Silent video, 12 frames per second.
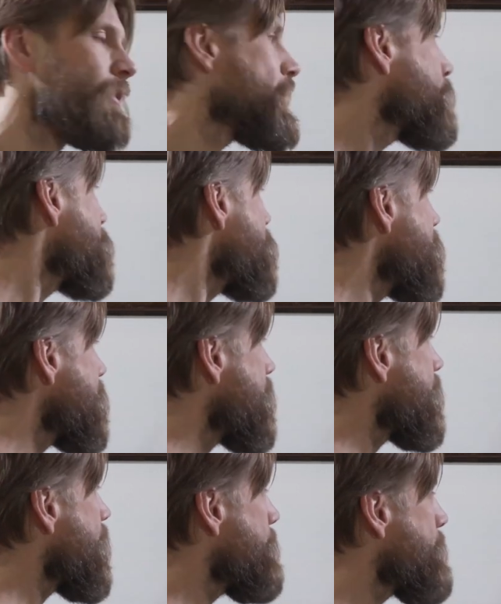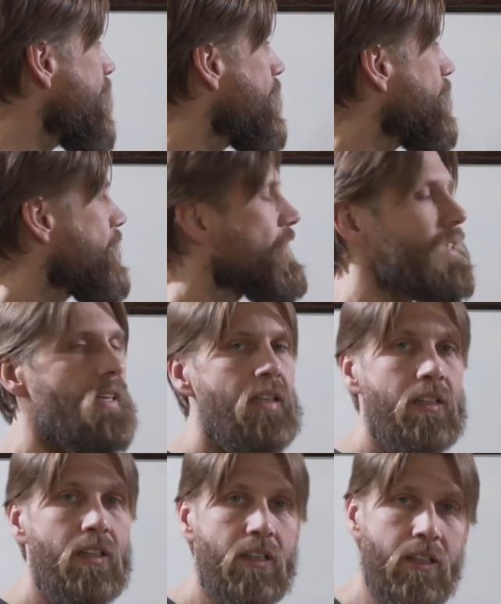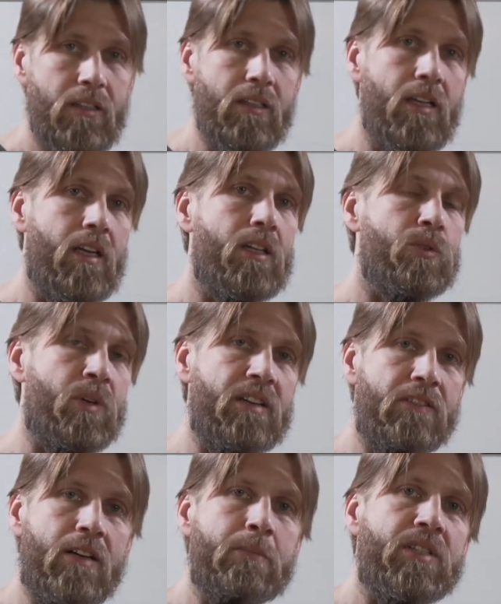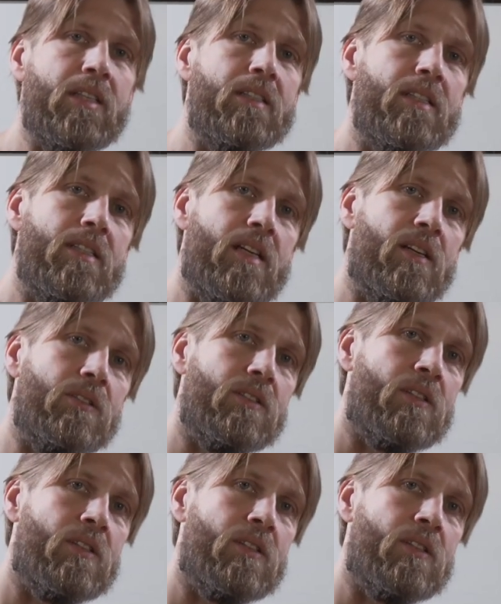Well, we're running a campaign, let's say, on 25% discount.